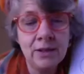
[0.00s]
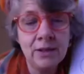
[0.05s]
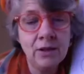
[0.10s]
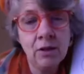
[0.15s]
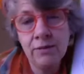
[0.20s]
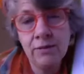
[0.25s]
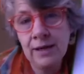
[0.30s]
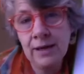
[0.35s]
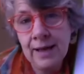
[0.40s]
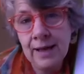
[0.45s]

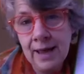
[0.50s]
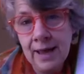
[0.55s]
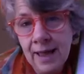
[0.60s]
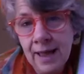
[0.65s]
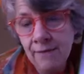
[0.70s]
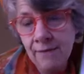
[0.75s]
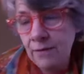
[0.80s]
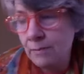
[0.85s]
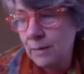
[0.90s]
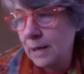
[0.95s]
Not that I
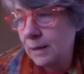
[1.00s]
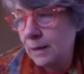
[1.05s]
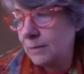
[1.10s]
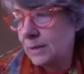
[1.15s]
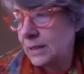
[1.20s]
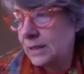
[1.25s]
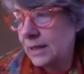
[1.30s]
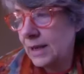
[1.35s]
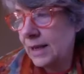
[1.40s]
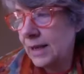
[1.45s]
ever make
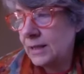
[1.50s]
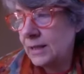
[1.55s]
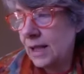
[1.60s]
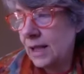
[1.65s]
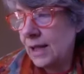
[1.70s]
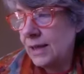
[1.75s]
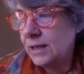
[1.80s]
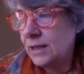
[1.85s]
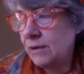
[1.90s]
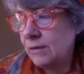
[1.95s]
mistakes.
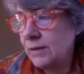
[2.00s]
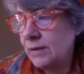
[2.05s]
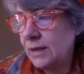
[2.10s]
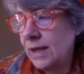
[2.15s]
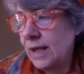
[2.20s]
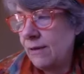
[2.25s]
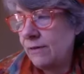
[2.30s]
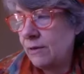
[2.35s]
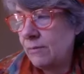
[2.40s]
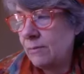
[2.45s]
I don't
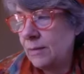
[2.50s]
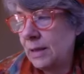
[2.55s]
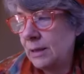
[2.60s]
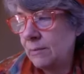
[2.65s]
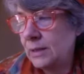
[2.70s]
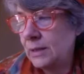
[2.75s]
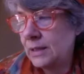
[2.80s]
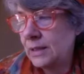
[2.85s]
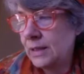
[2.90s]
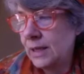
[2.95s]
ever make
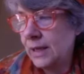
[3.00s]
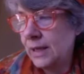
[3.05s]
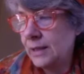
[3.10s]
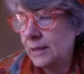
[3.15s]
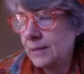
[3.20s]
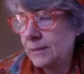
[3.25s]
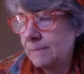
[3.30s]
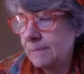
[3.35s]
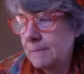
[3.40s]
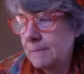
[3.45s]
mistakes.